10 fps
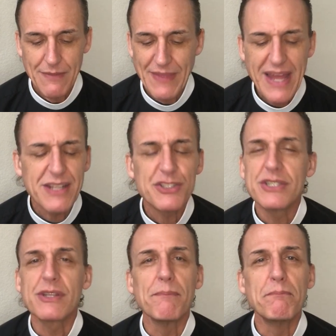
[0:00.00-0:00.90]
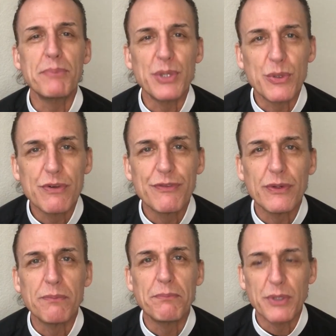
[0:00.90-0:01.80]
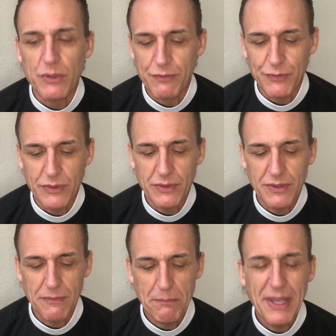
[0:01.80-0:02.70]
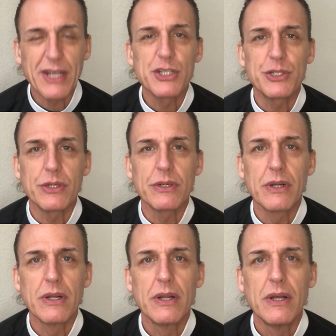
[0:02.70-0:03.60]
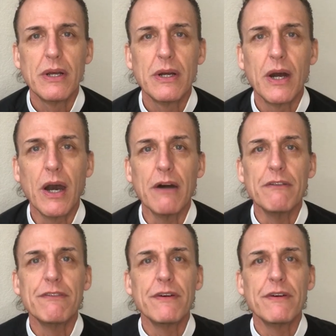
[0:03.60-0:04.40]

That is just a beautiful, beautiful picture of